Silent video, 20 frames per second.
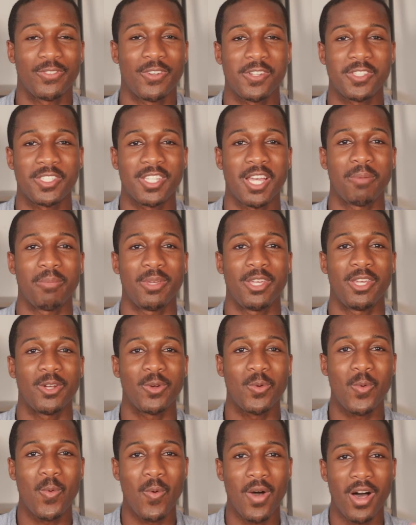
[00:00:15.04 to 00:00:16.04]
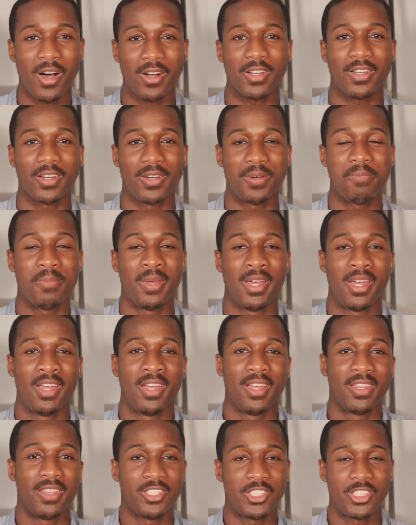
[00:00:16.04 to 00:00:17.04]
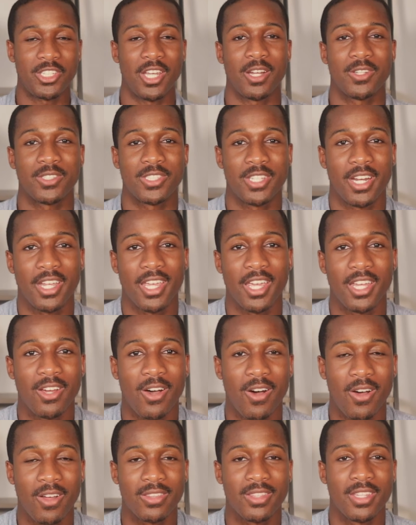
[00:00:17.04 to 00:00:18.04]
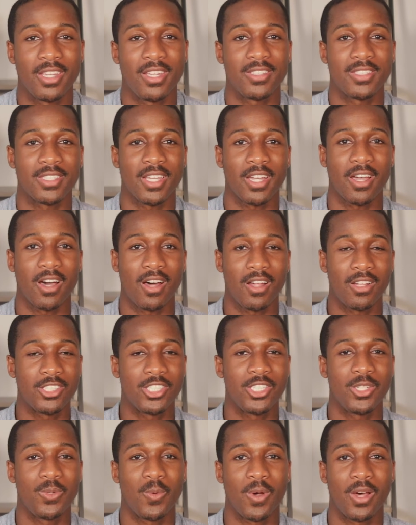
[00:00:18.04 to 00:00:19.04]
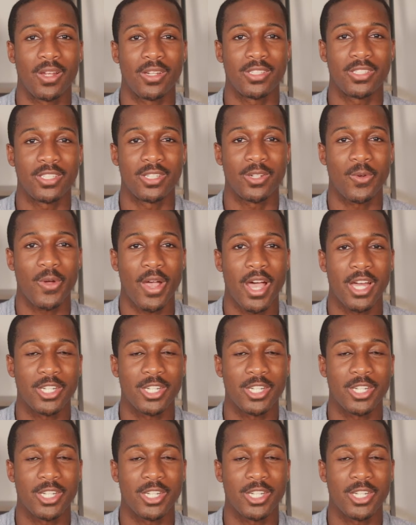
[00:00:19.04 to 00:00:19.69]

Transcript: your first time here, welcome. This channel is dedicated to all things psychology, wellness, and